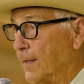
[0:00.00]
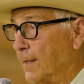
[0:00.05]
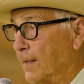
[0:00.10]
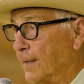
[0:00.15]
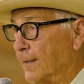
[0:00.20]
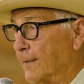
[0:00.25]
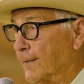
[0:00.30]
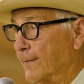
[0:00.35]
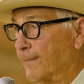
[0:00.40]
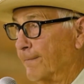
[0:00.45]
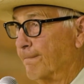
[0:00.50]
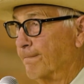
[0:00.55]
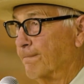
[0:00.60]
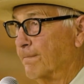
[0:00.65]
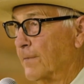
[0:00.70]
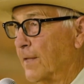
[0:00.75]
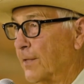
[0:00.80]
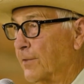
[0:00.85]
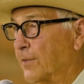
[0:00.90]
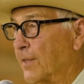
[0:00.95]

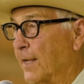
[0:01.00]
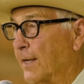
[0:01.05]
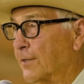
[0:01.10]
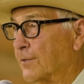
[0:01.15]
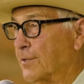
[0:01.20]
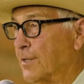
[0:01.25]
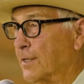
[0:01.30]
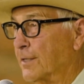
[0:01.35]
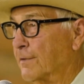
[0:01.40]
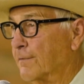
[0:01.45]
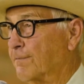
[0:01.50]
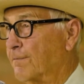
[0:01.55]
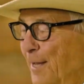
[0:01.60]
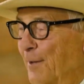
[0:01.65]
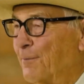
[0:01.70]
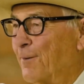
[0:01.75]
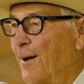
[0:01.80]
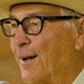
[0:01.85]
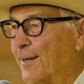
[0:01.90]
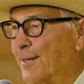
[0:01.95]
That was in the
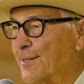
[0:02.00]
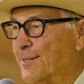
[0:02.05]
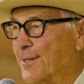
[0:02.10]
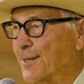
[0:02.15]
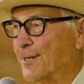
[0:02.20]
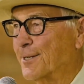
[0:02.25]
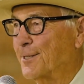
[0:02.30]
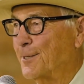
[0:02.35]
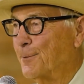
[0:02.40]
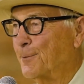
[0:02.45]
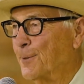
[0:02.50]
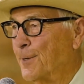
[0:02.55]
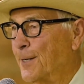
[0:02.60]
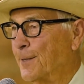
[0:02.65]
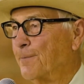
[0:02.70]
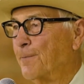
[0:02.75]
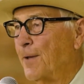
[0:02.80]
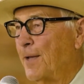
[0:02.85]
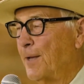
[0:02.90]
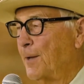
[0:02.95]
fall of
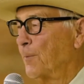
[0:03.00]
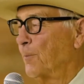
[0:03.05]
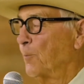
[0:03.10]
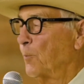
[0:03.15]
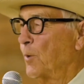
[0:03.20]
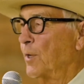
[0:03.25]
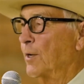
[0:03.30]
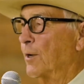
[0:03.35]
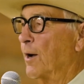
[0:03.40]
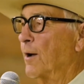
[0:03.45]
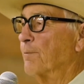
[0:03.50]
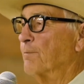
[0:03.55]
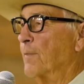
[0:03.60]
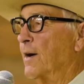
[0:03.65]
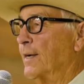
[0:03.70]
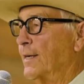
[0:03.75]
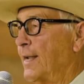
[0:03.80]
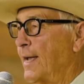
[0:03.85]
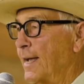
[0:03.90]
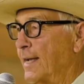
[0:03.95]
'61.
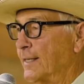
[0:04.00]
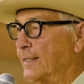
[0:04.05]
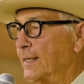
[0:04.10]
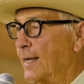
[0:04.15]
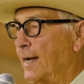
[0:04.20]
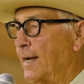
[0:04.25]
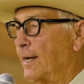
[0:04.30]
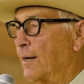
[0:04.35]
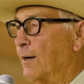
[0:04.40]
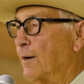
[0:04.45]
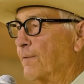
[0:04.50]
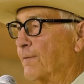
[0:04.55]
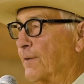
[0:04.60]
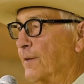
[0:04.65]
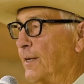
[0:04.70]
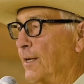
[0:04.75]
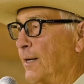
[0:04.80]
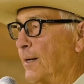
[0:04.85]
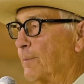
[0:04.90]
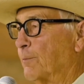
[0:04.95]
My dad and I
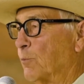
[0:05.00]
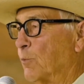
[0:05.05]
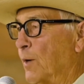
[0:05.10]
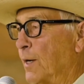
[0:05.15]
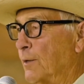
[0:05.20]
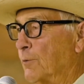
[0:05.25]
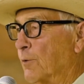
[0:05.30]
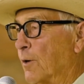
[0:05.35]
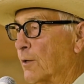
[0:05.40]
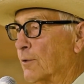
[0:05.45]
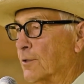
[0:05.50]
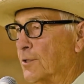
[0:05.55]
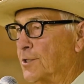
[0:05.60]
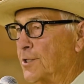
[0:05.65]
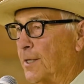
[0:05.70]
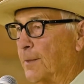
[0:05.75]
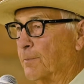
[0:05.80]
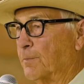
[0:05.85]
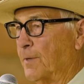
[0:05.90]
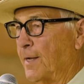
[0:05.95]
often helped Wayne Rogler
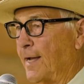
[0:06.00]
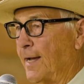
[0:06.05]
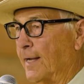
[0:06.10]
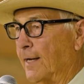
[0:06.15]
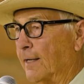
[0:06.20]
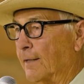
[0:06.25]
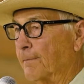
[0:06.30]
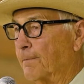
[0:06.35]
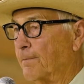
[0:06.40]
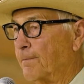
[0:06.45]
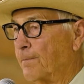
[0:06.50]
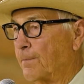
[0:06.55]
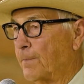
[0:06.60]
ship cattle.